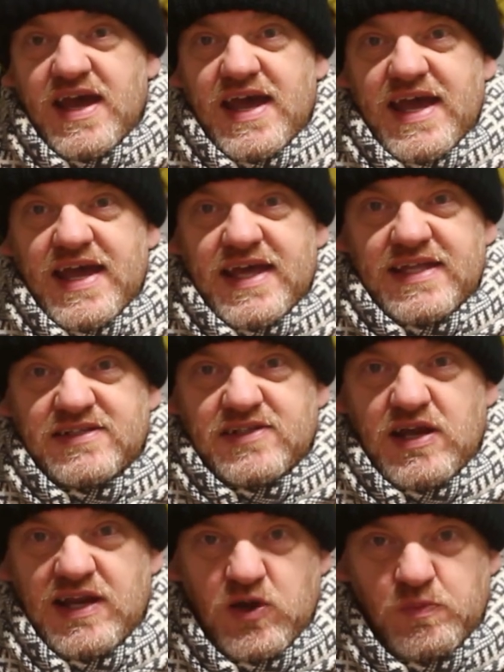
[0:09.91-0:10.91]
and
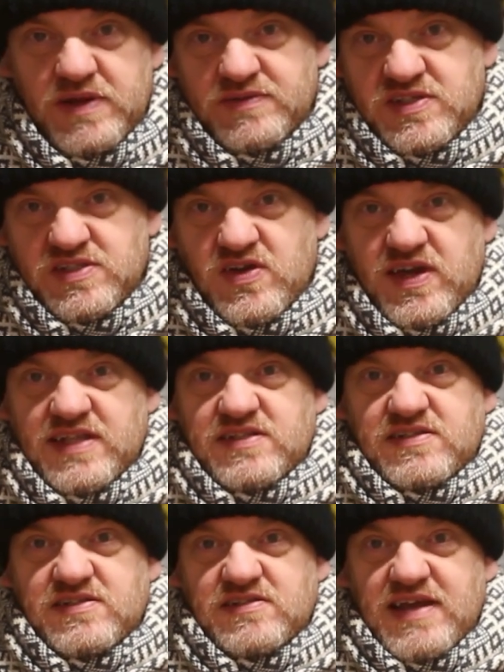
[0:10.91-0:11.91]
a little bit of the
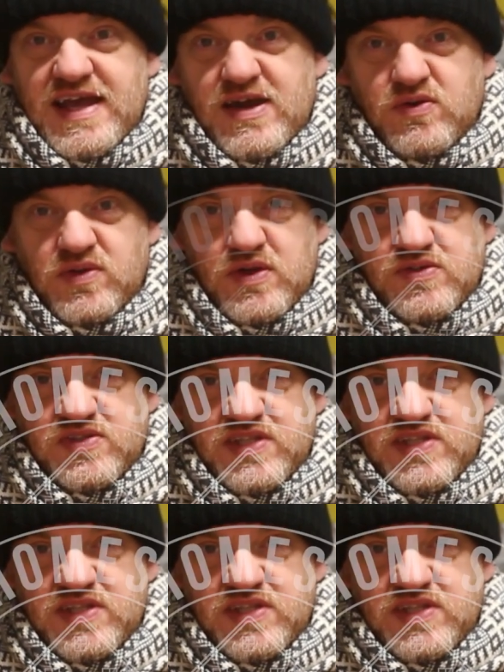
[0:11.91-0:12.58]
science as to how those